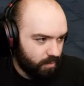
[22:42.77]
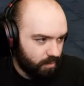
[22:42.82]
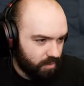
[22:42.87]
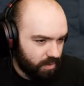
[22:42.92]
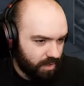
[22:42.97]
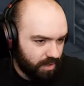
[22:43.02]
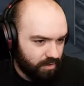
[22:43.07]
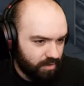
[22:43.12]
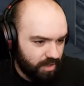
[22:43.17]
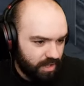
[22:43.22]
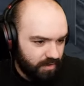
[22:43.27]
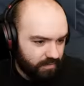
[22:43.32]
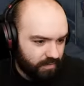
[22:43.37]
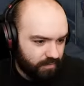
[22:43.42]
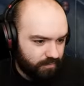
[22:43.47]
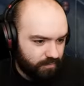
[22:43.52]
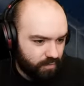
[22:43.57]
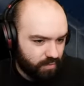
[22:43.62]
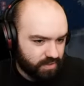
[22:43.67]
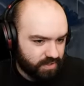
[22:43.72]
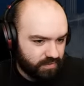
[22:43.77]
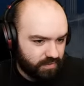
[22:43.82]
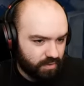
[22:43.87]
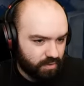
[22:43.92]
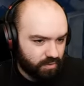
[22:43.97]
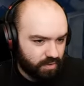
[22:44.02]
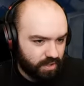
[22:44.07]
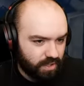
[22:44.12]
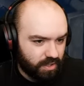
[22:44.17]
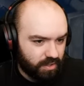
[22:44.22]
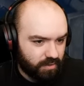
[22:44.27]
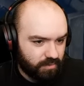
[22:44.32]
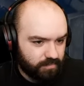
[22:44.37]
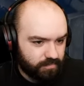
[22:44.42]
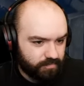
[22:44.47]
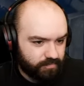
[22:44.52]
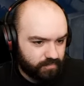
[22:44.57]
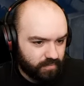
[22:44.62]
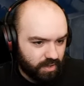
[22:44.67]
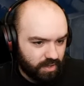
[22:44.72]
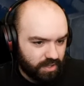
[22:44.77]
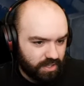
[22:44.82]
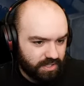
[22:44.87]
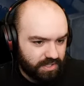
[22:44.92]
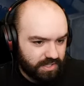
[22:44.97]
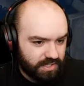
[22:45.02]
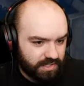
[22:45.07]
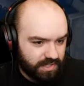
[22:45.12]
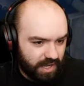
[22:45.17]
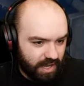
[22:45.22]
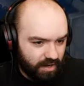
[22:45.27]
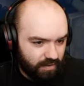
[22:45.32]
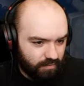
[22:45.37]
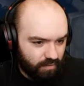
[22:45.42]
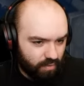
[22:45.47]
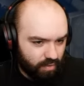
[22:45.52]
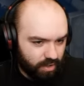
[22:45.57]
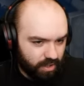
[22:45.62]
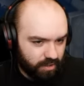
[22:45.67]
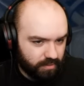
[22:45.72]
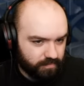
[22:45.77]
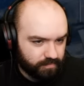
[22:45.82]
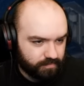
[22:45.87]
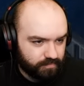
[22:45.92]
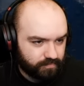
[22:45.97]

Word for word: We literally have a force field here. This is out of order.